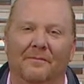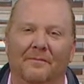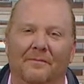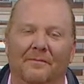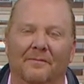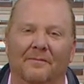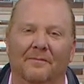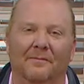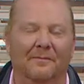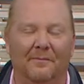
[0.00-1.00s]
with us.
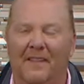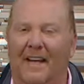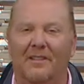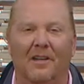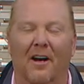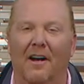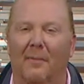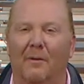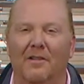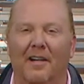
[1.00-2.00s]
Thanks, Conn. I
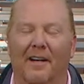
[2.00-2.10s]
appreciate